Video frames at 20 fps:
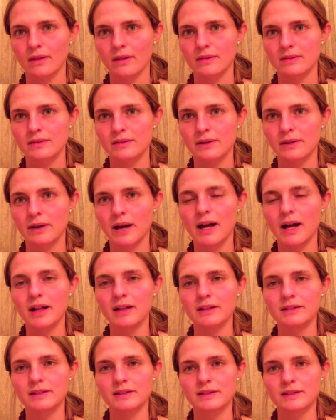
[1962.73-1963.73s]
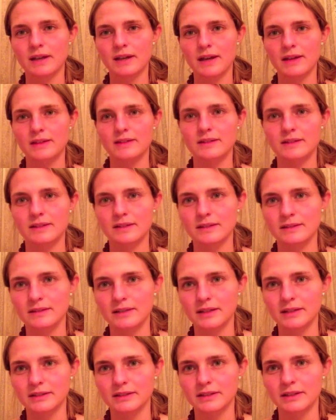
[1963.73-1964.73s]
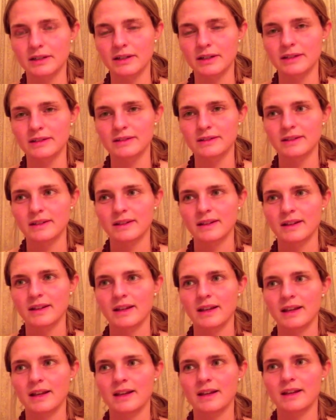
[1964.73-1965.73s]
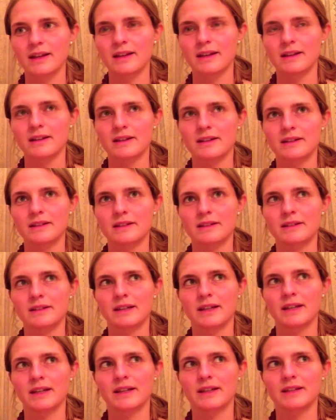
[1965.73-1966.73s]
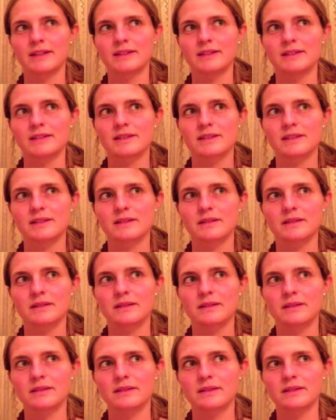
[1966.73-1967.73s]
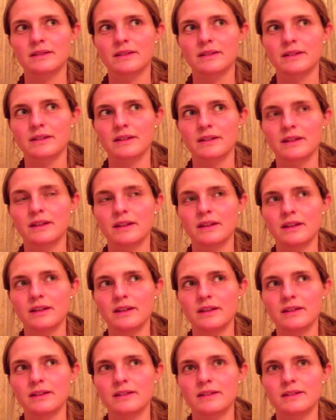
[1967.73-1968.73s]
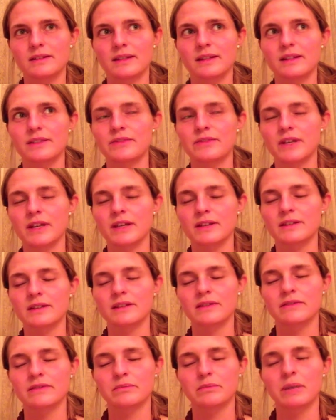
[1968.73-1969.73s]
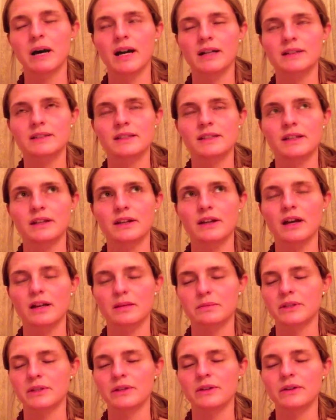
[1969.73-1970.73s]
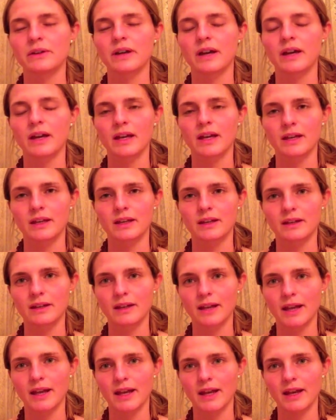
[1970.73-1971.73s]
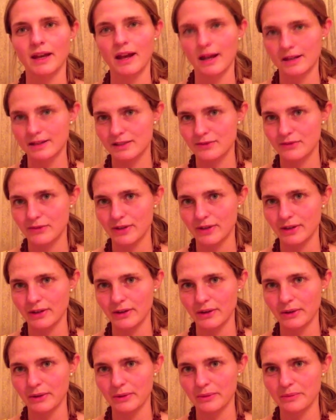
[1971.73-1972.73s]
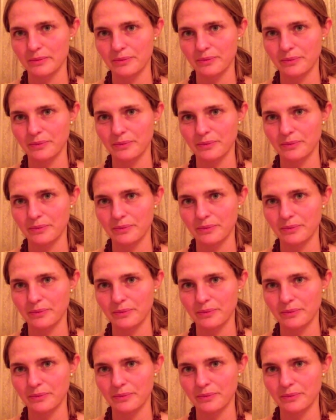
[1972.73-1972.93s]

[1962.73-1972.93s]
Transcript: So I'll discuss Tantra and the significance of Bhakti and Karma Yoga in a next video.